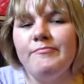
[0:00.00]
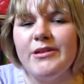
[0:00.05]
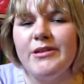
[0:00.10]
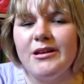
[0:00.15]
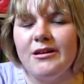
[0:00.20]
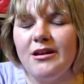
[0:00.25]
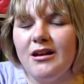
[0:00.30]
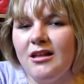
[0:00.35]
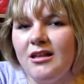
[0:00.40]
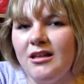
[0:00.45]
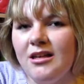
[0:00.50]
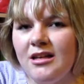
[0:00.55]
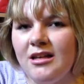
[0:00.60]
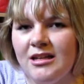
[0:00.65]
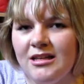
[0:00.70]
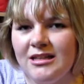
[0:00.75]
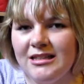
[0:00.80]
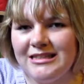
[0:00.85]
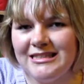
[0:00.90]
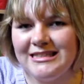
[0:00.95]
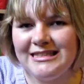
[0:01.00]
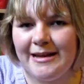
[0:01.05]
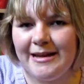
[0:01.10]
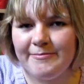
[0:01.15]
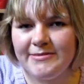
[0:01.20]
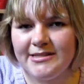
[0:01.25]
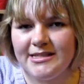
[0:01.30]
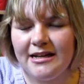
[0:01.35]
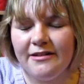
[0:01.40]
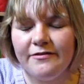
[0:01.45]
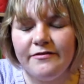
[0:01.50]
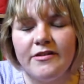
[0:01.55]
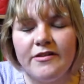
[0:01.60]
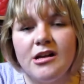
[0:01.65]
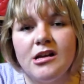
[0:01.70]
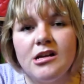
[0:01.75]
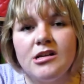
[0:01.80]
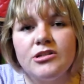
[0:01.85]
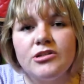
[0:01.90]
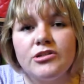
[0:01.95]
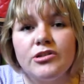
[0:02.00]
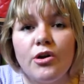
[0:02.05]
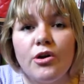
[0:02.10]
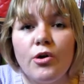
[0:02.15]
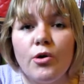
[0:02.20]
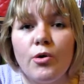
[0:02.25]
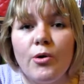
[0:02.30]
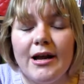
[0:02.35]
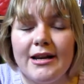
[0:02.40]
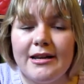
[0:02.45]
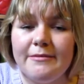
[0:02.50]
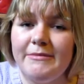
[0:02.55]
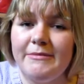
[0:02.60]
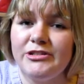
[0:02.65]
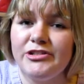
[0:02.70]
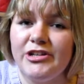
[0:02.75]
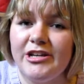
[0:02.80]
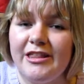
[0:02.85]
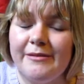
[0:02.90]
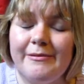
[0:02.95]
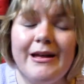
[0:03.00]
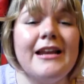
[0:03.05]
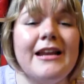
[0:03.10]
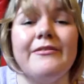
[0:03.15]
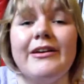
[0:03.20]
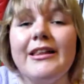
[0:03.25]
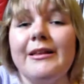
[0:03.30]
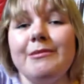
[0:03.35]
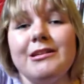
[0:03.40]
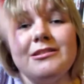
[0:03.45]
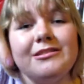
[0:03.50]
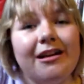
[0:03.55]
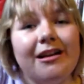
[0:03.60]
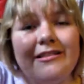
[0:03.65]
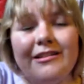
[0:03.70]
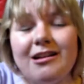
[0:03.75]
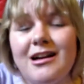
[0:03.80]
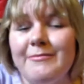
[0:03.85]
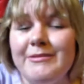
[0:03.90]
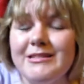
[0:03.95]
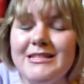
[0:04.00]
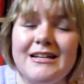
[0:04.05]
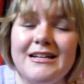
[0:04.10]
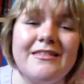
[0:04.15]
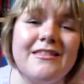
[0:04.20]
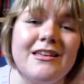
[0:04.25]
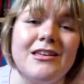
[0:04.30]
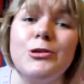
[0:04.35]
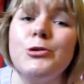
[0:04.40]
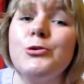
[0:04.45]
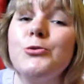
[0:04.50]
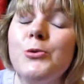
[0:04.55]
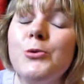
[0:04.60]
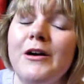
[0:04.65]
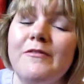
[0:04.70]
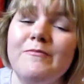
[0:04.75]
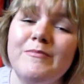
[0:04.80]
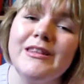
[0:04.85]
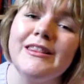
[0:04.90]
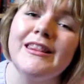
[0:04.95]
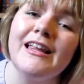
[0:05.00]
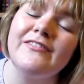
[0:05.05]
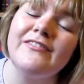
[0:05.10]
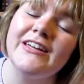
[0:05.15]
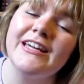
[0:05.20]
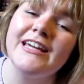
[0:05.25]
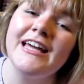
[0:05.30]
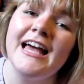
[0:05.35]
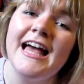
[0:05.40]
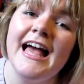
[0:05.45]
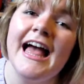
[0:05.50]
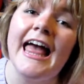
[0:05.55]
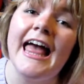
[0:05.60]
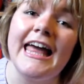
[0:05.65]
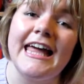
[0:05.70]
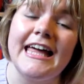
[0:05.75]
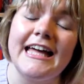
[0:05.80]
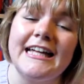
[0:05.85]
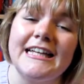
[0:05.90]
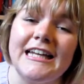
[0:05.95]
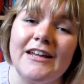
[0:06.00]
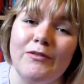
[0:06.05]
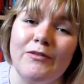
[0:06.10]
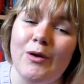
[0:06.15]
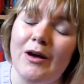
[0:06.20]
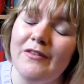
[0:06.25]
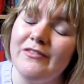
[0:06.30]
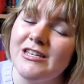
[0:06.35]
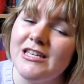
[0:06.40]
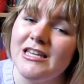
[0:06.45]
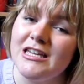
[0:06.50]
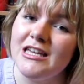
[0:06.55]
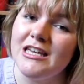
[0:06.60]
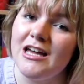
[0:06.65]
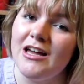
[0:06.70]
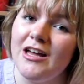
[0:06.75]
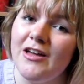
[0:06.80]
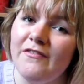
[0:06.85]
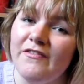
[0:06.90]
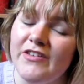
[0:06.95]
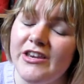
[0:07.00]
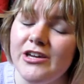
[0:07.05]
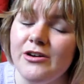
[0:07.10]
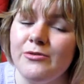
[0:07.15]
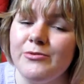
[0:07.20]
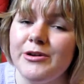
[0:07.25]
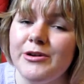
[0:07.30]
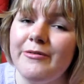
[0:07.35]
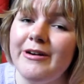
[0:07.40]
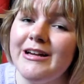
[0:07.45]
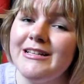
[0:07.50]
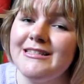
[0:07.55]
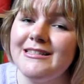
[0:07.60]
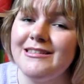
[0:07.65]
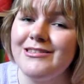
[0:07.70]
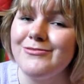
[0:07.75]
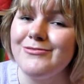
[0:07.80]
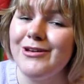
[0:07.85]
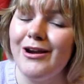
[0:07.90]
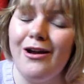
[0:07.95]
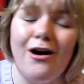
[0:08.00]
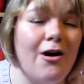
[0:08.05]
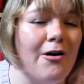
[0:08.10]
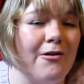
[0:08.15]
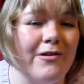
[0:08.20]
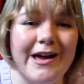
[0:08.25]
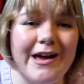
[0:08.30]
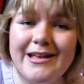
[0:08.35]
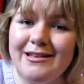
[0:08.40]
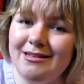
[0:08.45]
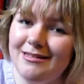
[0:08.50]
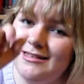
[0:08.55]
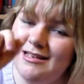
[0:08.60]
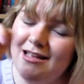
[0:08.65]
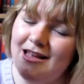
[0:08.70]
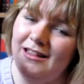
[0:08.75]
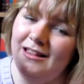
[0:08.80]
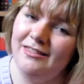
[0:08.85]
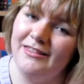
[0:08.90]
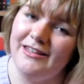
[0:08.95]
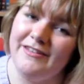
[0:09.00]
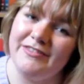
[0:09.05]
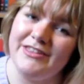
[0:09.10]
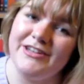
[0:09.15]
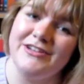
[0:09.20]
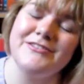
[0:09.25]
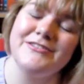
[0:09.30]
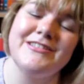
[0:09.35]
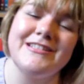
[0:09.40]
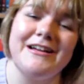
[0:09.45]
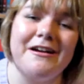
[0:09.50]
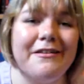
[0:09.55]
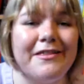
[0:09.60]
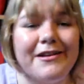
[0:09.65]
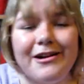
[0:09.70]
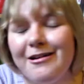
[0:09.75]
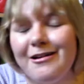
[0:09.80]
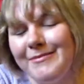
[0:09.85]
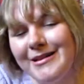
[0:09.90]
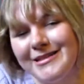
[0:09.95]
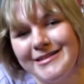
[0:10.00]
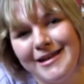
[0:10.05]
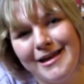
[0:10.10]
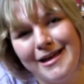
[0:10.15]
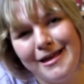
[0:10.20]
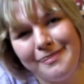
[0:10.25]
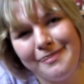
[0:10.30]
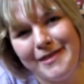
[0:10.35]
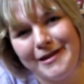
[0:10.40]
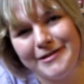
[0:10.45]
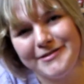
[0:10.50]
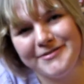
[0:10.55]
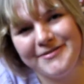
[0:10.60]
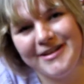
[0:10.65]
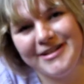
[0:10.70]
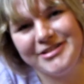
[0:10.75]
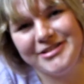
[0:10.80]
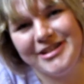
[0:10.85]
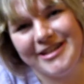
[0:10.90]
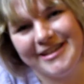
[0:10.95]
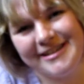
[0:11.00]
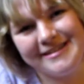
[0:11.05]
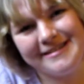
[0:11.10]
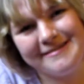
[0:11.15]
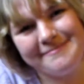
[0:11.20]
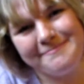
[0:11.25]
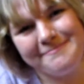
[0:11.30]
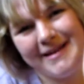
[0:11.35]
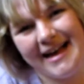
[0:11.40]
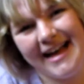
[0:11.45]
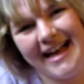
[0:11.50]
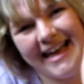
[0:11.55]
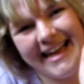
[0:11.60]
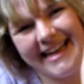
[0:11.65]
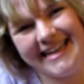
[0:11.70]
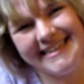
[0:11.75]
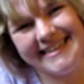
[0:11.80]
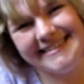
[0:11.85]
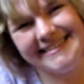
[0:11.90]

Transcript: been the same stuff, so I didn't mention anything. But anyway, let me know down in the comments anything you have been loving, and if you have any video requests, you can always leave those down in the comments. Thanks for watching. Bye.